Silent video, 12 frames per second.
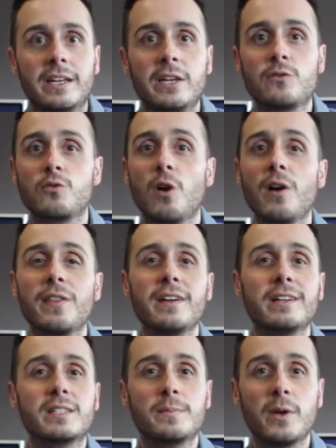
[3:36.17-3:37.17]

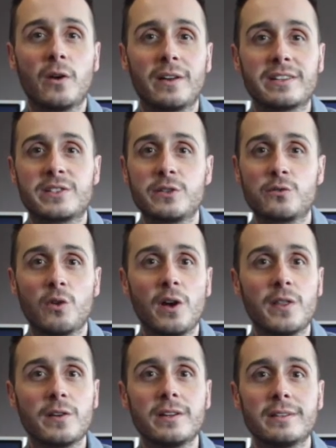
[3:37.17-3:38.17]
To be honest, you'd
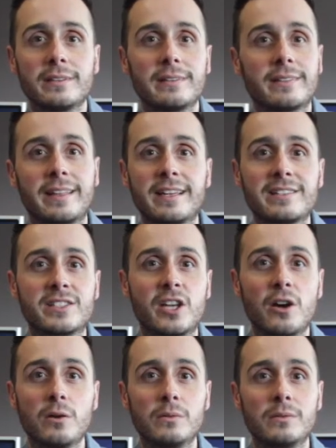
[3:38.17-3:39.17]
rather things
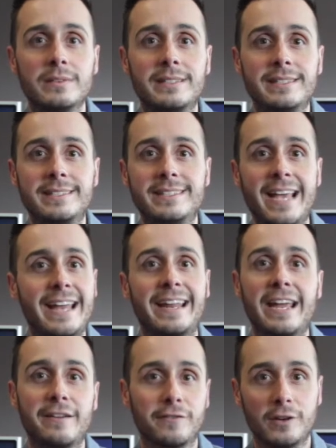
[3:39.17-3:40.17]
go dead
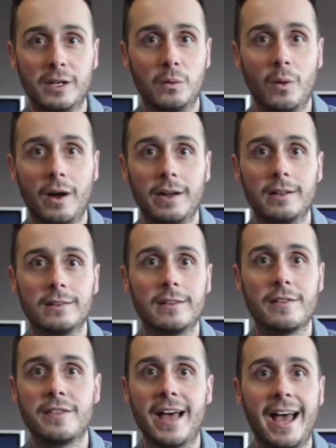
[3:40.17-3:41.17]
air for a little
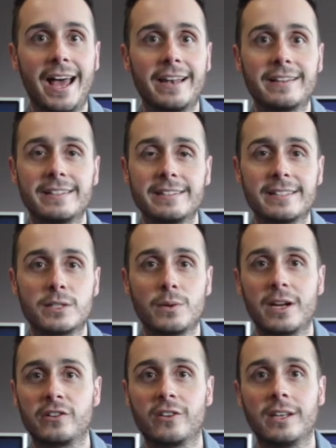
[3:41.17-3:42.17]
while than
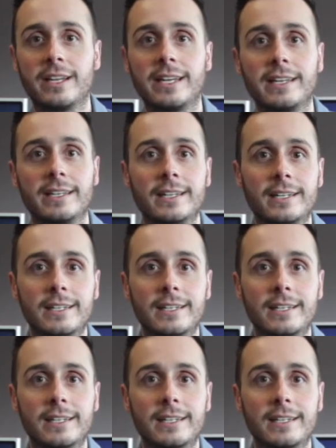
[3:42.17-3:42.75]
to actually